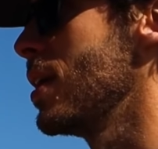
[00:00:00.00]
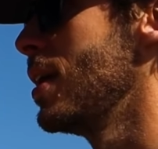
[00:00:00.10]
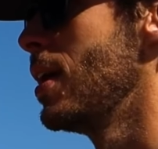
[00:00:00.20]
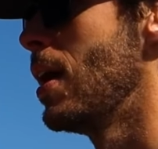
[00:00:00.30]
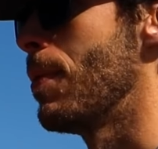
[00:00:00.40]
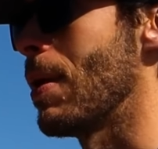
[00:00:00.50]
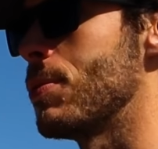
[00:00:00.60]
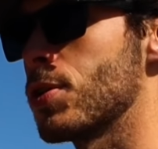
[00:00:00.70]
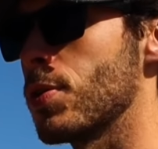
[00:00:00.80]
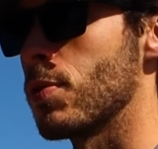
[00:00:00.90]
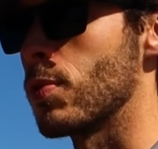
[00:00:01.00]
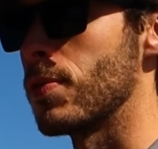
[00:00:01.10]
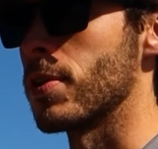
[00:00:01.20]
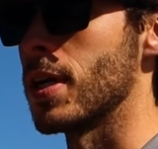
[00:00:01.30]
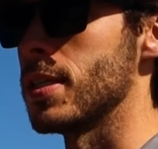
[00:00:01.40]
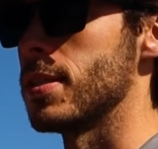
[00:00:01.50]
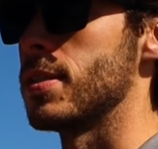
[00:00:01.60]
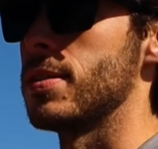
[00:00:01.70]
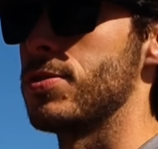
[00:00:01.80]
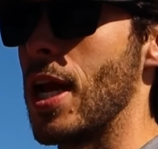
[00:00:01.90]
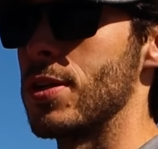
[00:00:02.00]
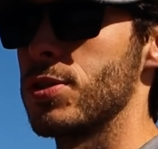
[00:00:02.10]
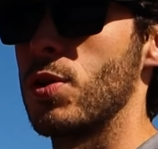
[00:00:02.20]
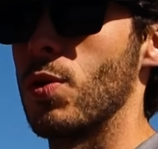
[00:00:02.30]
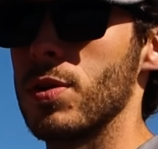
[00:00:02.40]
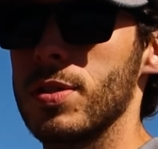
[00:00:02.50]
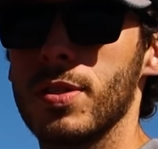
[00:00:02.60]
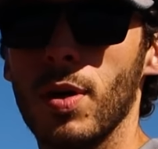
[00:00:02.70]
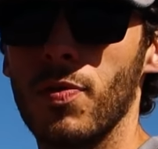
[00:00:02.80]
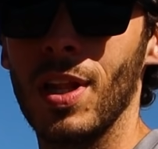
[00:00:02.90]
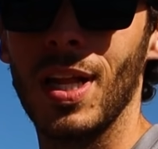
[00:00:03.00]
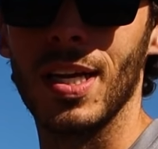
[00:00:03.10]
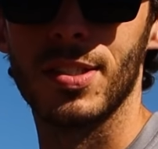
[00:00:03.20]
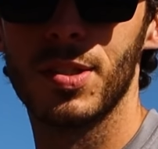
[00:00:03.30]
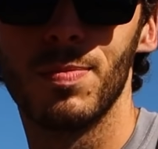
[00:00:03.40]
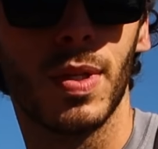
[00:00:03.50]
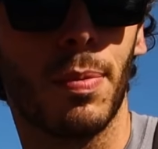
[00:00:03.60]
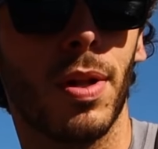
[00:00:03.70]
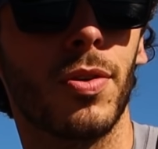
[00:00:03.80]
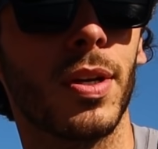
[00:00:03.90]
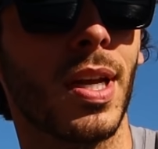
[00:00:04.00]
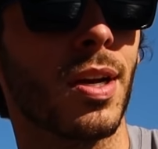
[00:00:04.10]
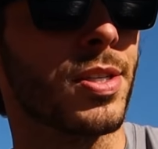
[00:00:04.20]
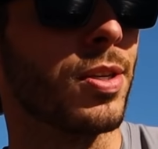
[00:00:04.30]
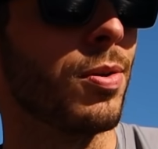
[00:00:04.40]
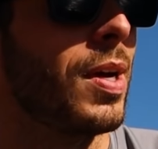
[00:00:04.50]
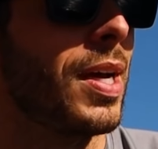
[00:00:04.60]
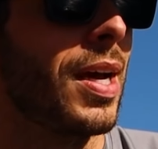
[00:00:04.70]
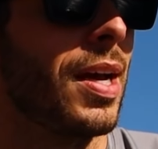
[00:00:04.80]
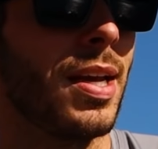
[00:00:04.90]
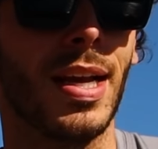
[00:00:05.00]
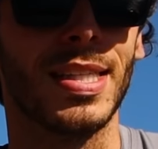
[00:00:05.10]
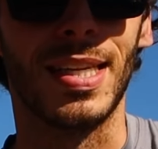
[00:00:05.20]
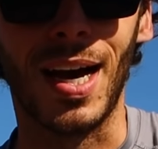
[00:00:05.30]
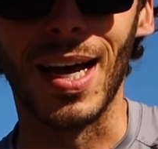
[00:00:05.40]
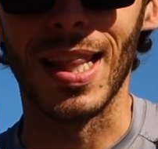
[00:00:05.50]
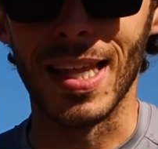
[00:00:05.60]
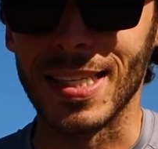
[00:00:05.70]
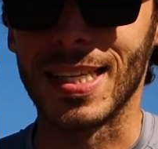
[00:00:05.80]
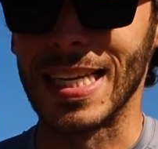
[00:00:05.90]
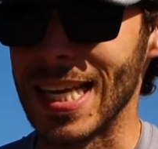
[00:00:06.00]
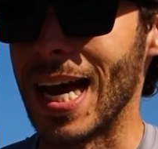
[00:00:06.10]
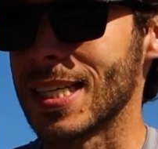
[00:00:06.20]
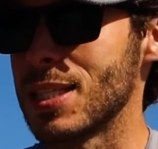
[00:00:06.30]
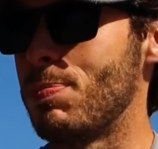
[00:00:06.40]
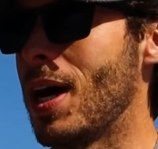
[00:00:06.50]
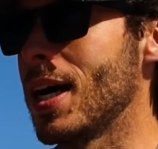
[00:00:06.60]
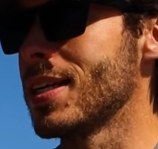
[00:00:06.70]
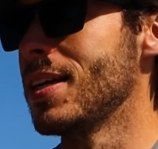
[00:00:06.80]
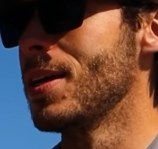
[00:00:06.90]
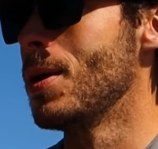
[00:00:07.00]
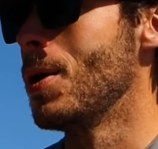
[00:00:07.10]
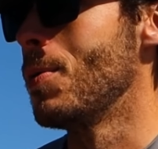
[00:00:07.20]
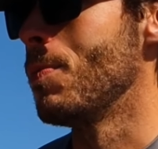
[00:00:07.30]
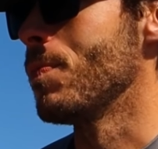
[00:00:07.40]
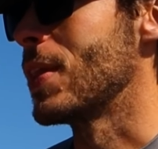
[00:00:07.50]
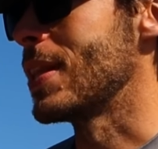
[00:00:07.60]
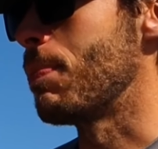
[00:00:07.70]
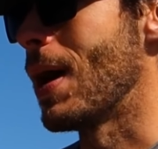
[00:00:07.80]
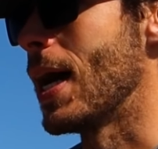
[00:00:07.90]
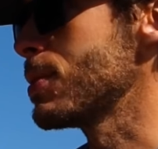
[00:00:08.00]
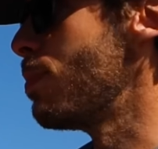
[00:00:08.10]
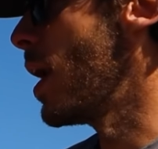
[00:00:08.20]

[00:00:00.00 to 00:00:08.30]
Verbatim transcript: And I'm sure the river has changed course over the last couple hundred years, so it's not this exact spot that they passed